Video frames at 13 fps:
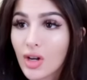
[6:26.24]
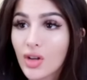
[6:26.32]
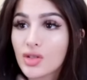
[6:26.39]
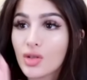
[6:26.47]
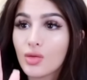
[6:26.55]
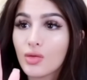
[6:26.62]

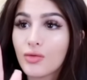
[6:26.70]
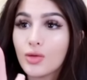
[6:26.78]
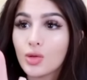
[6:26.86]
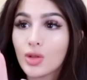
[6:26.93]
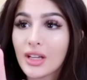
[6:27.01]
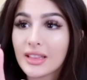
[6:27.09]
Okay, so if
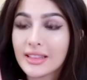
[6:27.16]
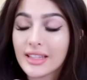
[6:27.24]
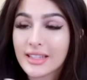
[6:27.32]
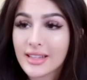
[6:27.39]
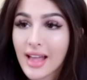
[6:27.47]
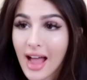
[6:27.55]
you look at
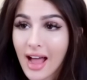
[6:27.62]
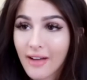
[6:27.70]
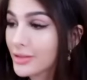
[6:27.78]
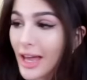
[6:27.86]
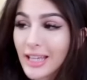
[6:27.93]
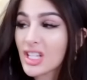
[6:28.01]
this
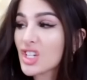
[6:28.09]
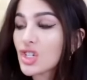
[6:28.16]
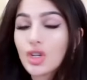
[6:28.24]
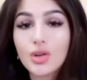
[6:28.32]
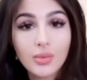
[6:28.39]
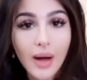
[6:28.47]
half, that's a
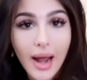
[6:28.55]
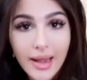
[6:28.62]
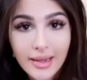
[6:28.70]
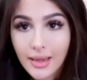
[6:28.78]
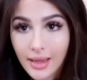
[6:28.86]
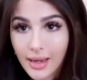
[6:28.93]
shoe,
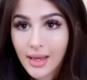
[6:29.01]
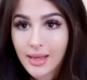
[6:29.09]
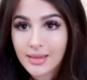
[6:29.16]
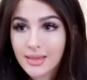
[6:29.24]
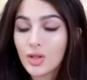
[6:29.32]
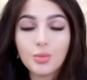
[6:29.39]
right? It
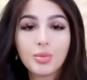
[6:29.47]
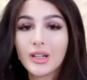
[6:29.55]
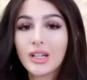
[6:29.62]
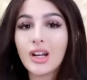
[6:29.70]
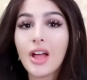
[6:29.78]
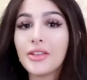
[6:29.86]
is. You
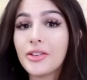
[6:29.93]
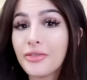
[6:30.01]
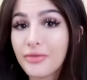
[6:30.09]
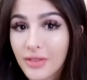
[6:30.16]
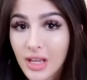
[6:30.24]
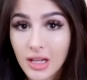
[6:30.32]
put it on your
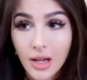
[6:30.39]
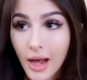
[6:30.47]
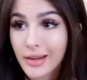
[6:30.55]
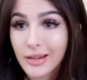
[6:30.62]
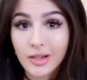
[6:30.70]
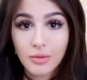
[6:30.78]
feet,
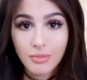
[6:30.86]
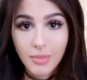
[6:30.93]
not in your